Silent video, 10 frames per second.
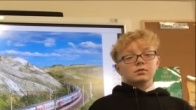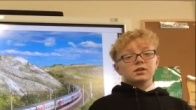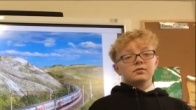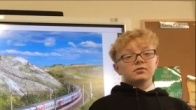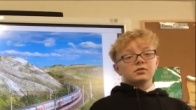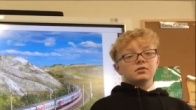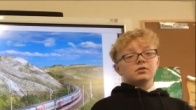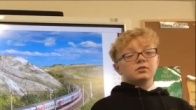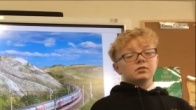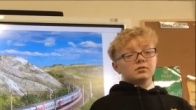Good afternoon,
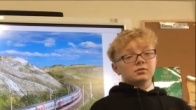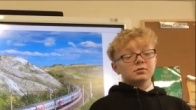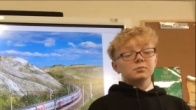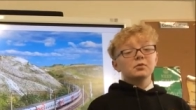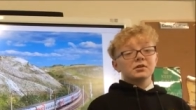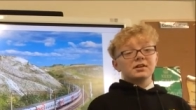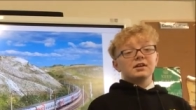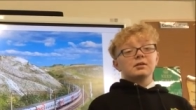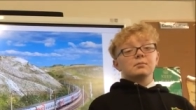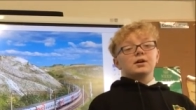good
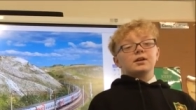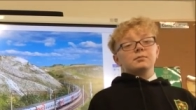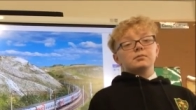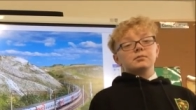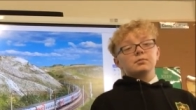morning, and my name